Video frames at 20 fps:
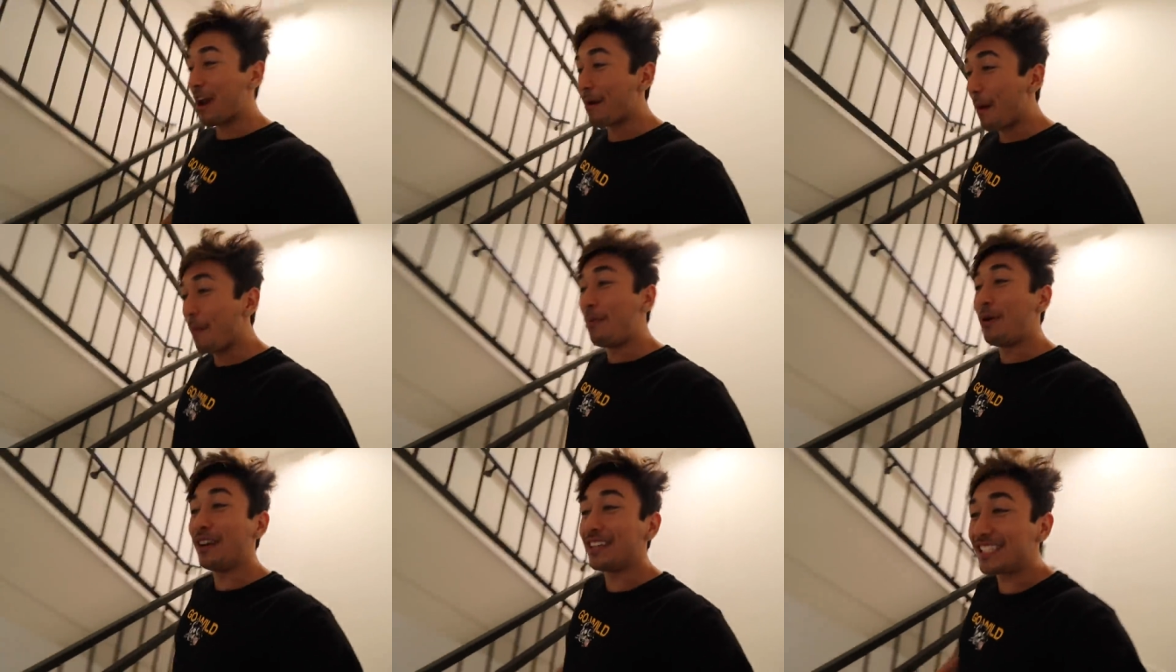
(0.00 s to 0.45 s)

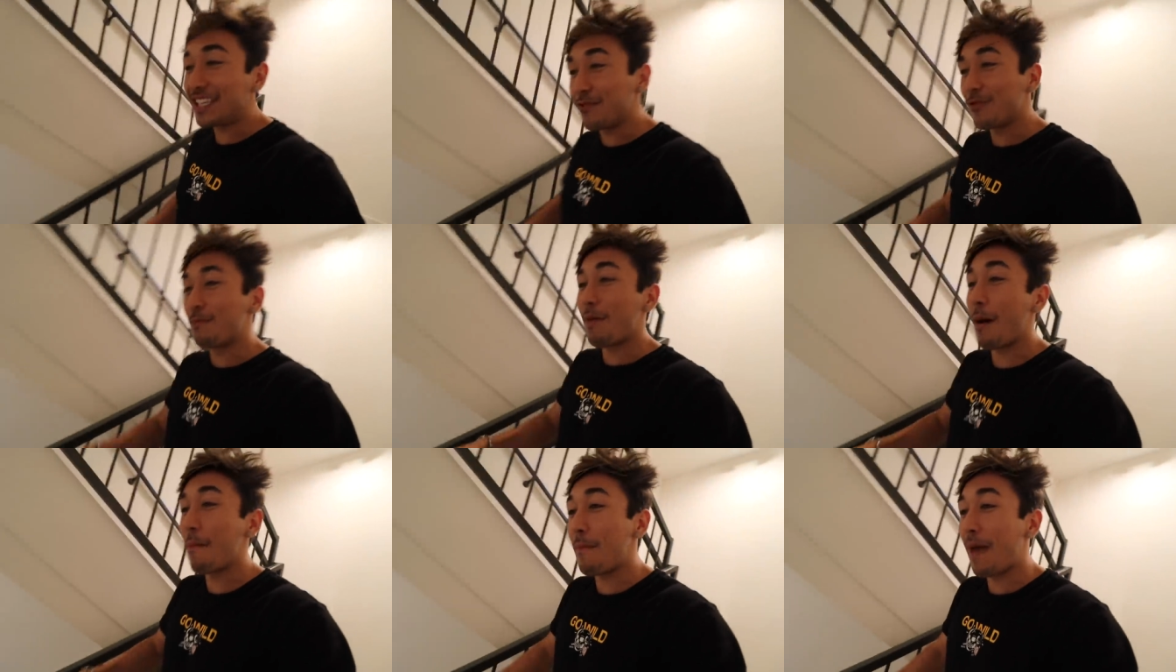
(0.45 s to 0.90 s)
I'm a pussy
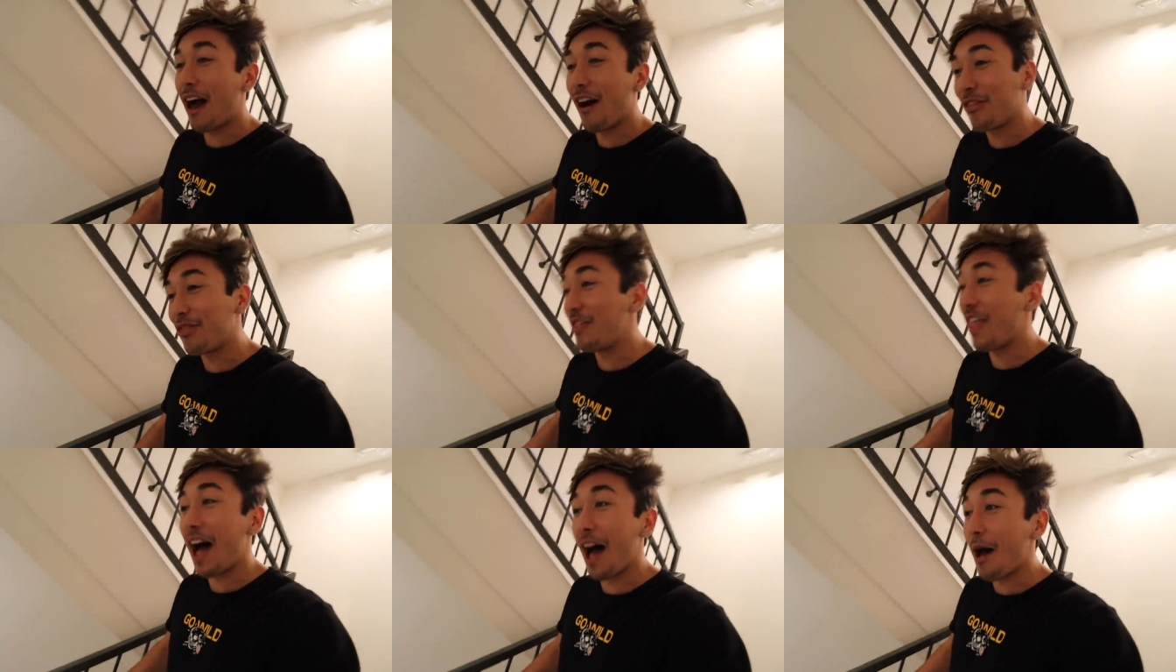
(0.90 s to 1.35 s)
with my
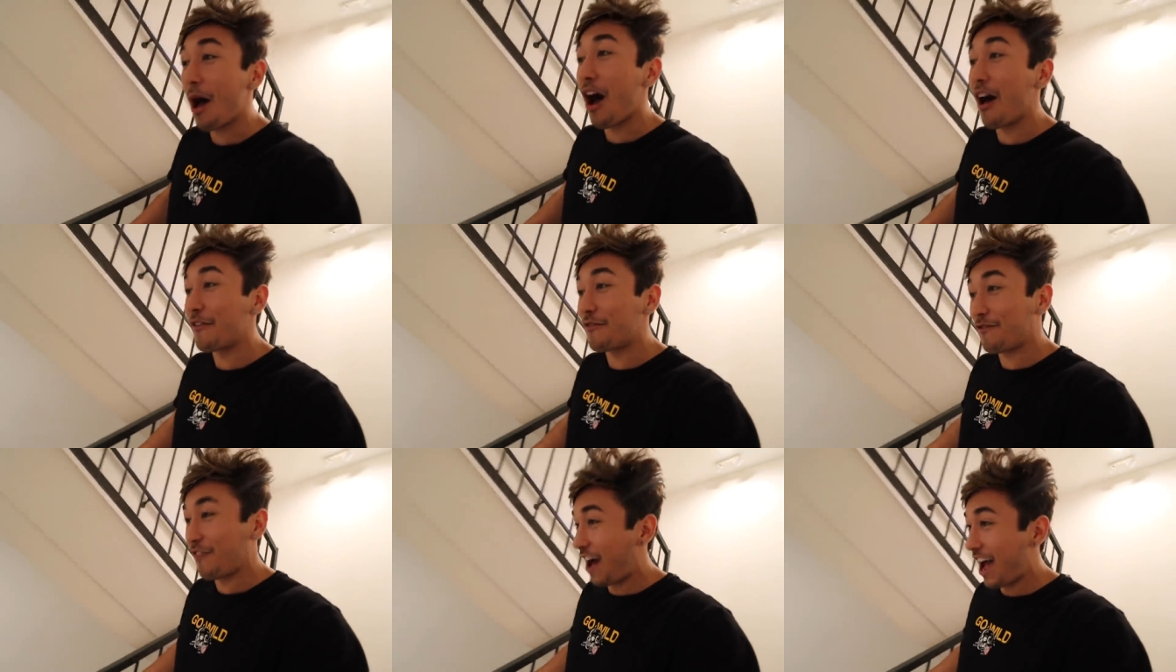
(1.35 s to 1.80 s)
mouth not
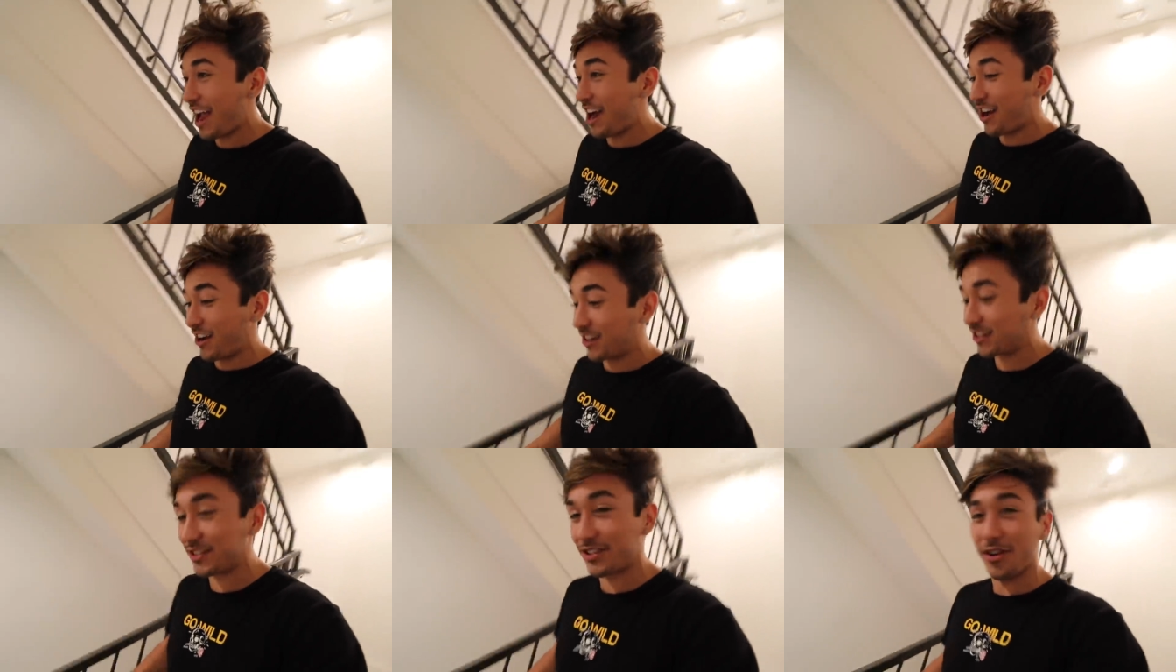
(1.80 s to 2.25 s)
on
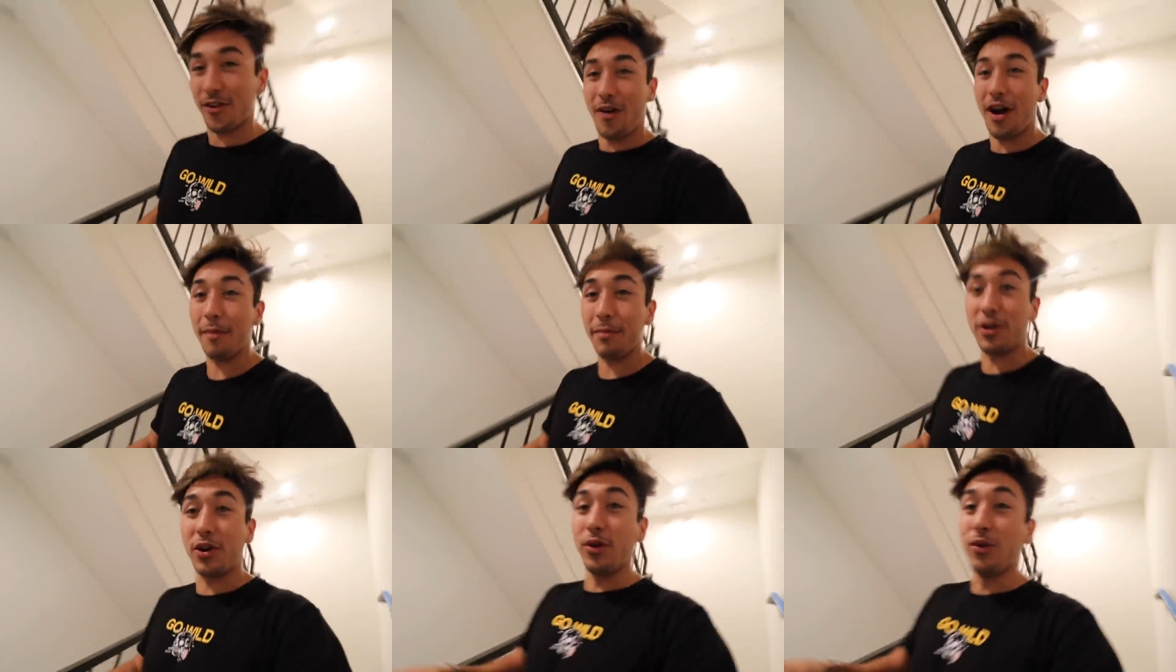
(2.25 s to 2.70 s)
fire. So
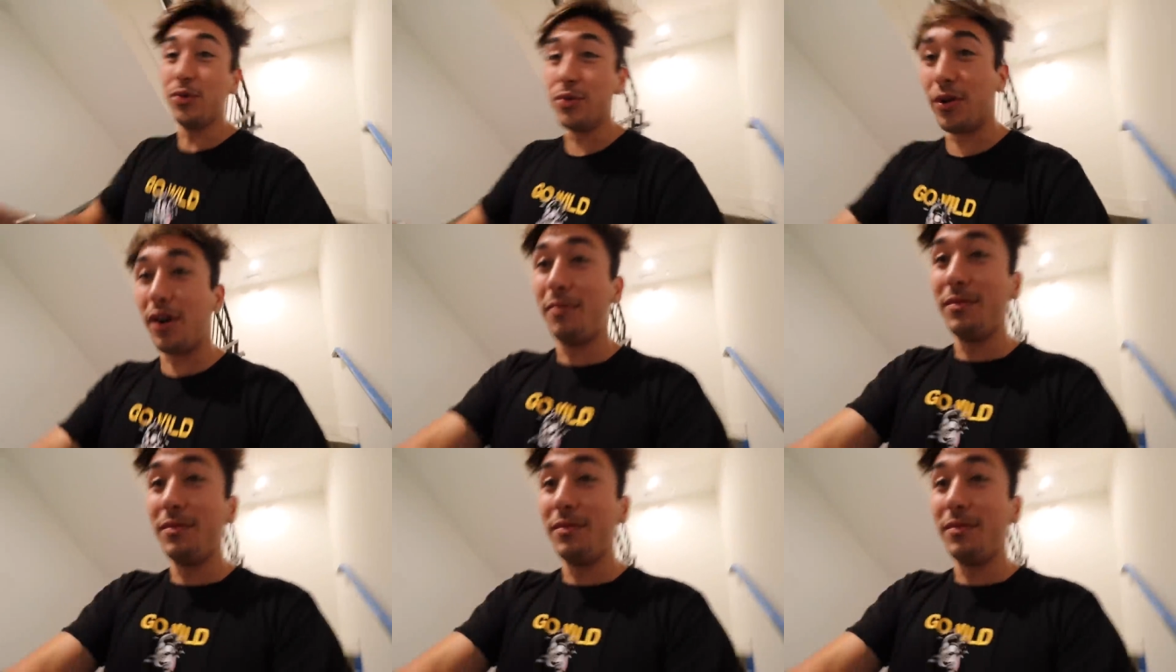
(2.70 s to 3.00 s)
I'm cool.